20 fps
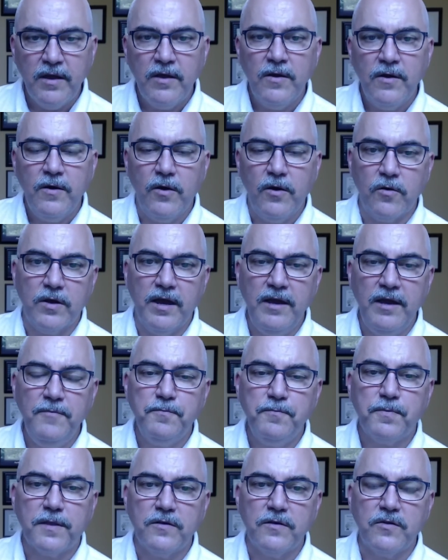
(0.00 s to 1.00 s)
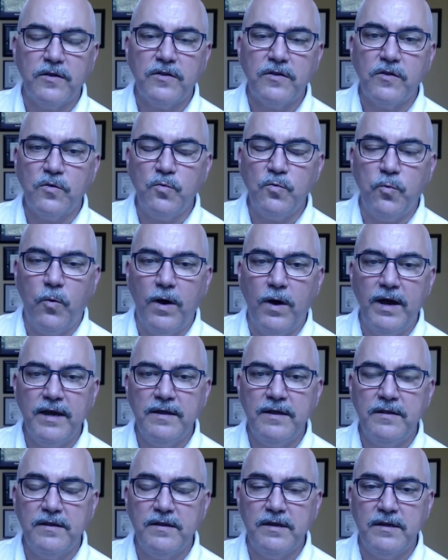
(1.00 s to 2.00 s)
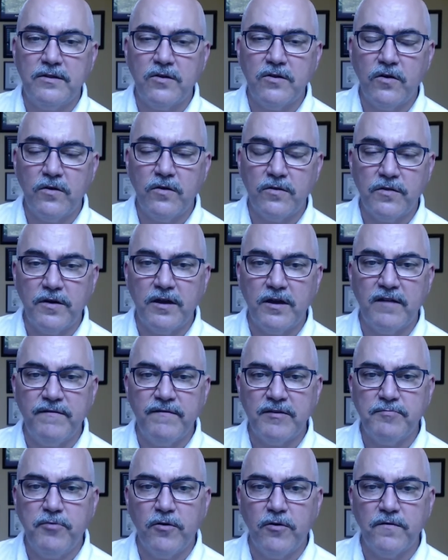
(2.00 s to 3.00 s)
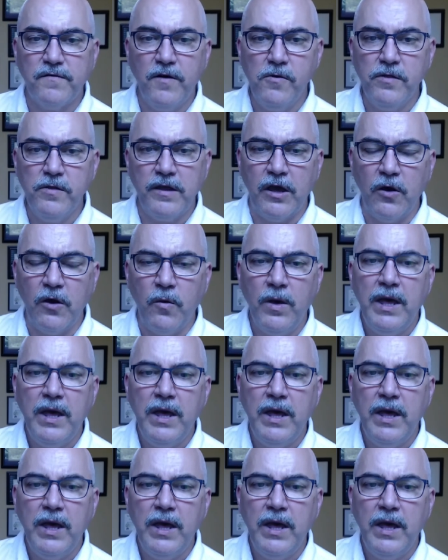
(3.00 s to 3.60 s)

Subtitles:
Okay? So this is why it's thought of as portfolio.